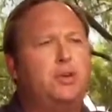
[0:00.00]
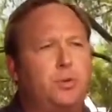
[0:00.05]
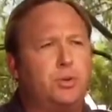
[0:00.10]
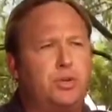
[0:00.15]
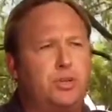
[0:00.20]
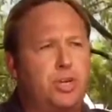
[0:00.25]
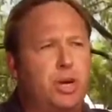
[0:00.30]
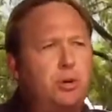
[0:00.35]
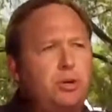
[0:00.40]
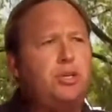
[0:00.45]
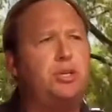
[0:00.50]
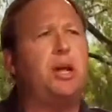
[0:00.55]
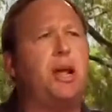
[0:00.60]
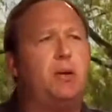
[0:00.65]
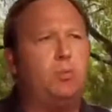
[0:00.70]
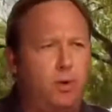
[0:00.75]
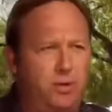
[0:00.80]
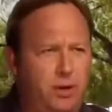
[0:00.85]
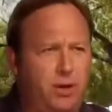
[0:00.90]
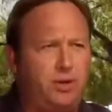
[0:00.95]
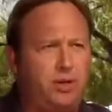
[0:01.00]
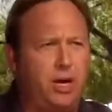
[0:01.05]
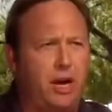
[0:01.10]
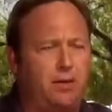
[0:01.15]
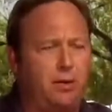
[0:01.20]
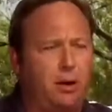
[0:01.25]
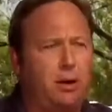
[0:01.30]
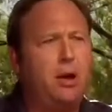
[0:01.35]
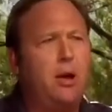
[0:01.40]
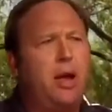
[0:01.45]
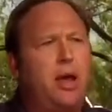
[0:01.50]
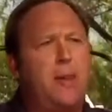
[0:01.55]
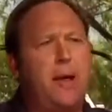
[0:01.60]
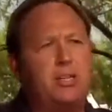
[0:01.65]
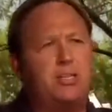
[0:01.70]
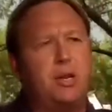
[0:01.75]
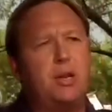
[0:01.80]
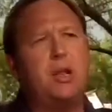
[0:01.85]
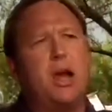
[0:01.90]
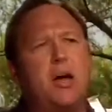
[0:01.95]
to associate with each other. And
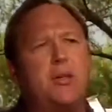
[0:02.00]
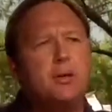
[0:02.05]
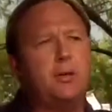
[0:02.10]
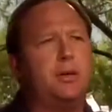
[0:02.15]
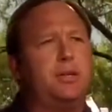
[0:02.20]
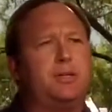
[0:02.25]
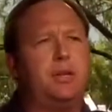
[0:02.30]
that's another